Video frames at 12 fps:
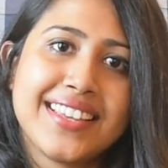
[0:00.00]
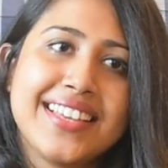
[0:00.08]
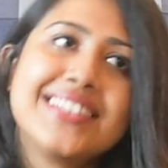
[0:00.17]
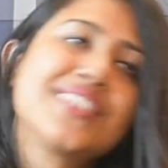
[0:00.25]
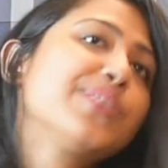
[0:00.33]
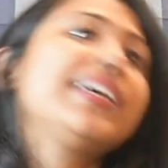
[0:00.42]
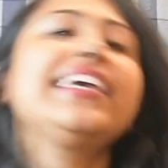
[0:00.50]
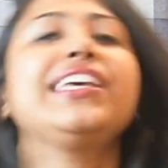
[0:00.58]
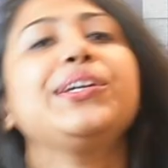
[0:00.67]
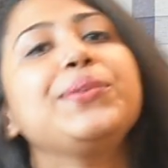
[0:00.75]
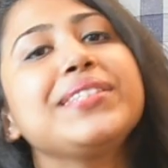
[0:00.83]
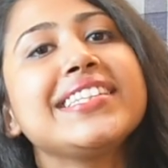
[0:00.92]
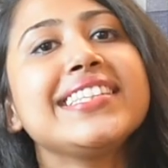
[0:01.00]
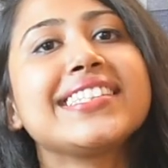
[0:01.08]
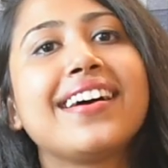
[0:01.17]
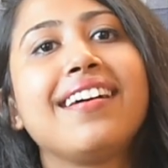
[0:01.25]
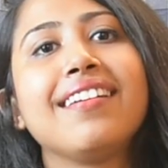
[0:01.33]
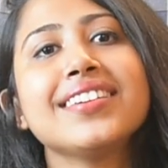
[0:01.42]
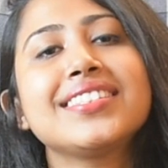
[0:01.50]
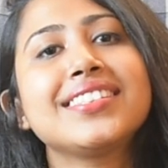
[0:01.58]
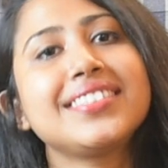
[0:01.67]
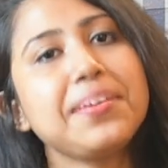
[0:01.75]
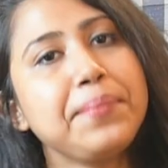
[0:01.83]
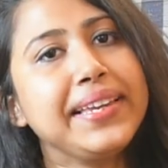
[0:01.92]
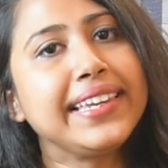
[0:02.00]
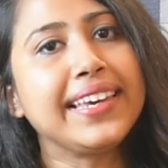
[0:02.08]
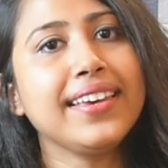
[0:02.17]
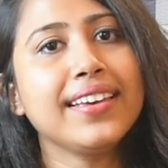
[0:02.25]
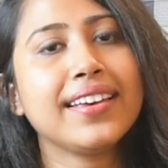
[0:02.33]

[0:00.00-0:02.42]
So he uses a simile